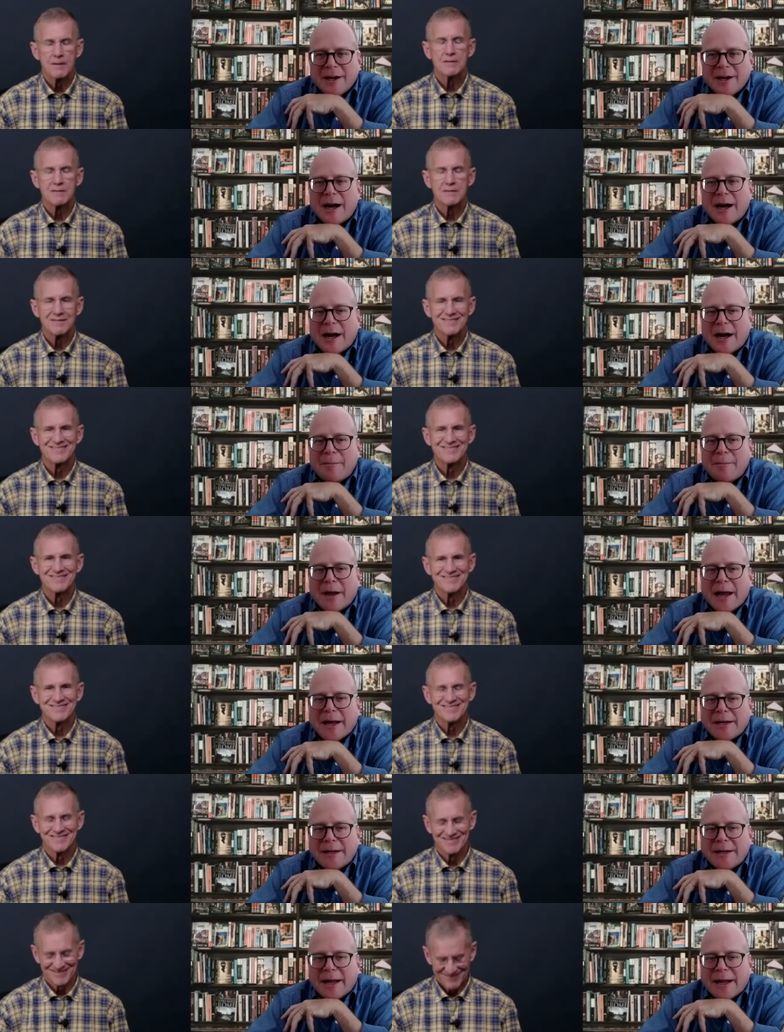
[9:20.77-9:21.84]
Speaker 1: um,
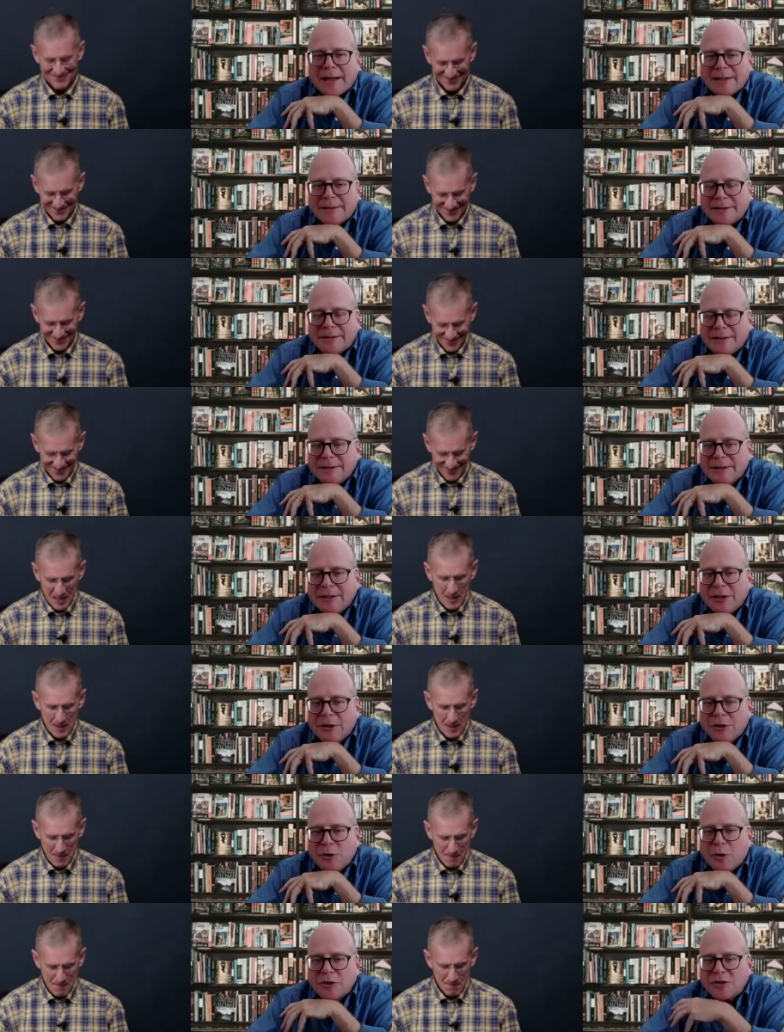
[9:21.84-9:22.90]
and and you know,
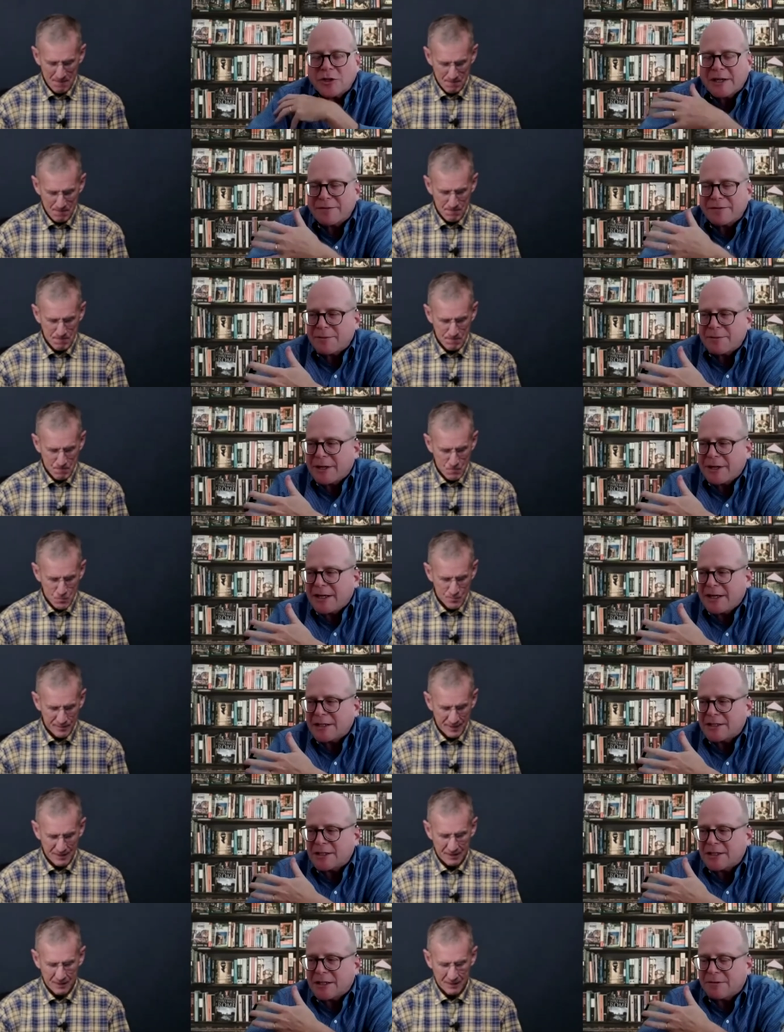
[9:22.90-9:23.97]
you also give some ideas
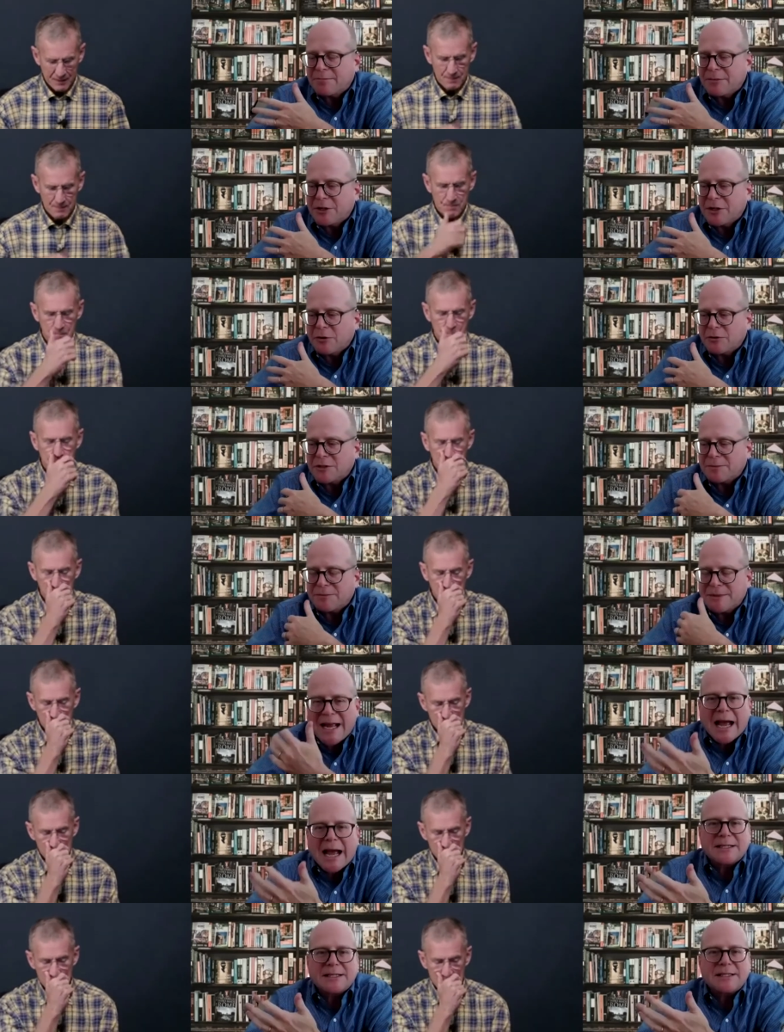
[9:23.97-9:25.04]
to you know some
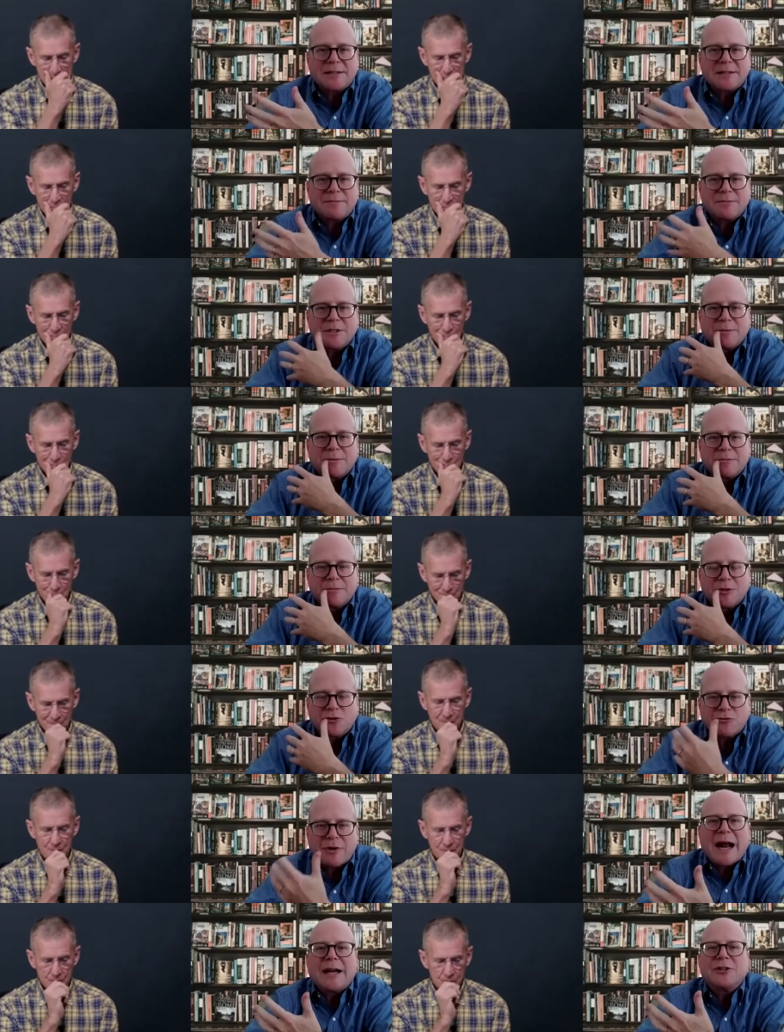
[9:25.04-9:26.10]
tests, some
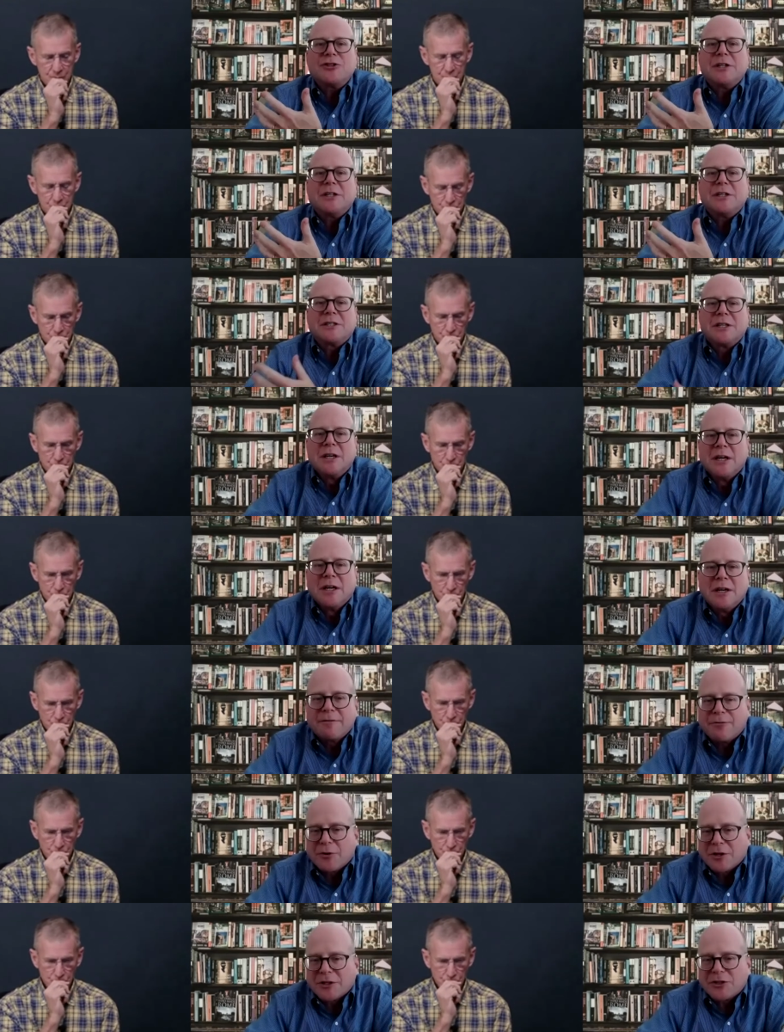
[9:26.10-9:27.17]
strategies
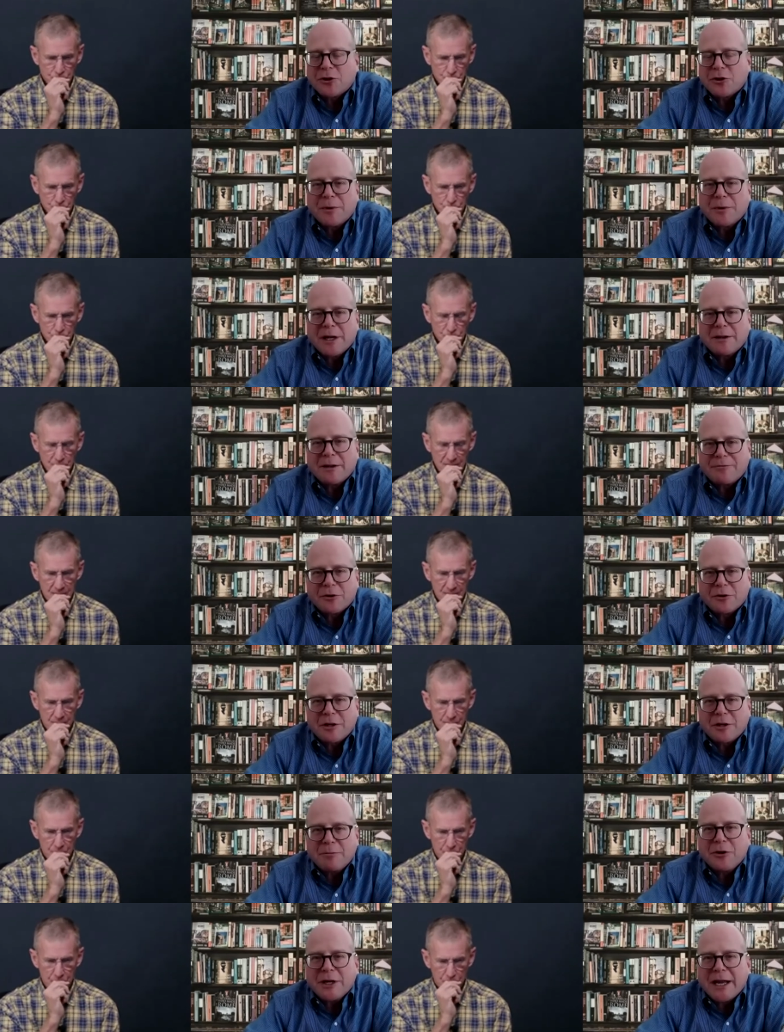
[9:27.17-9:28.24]
for determining if your
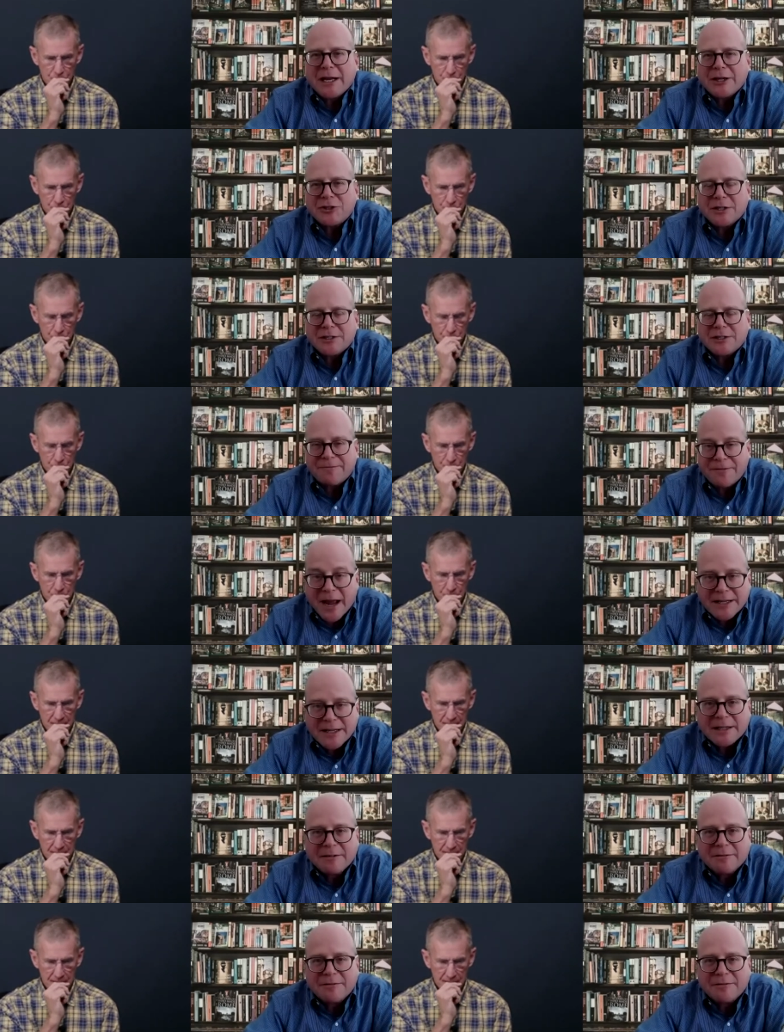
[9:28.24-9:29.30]
communication is
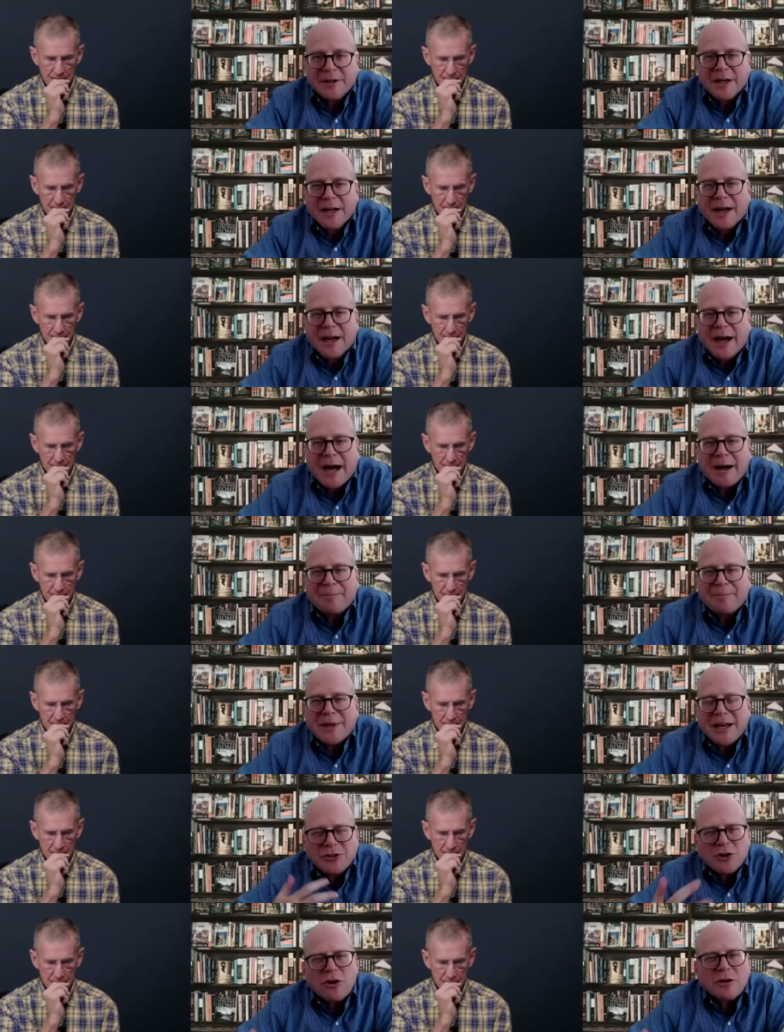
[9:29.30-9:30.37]
effective. Um, can
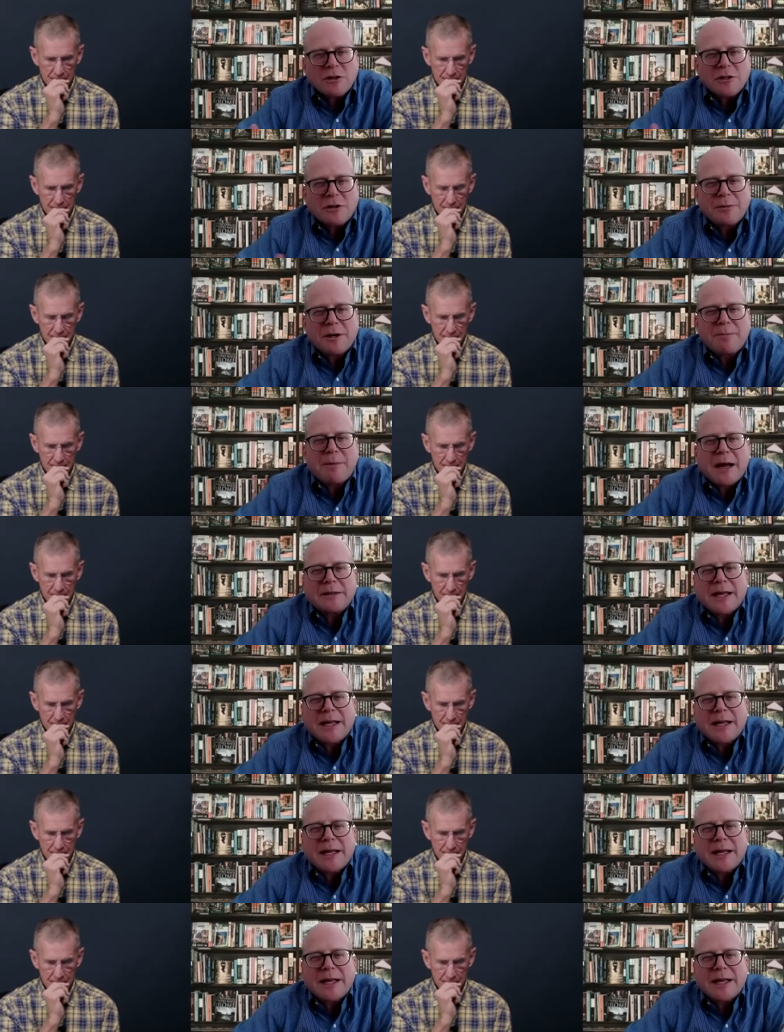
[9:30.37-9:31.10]
you talk a little bit about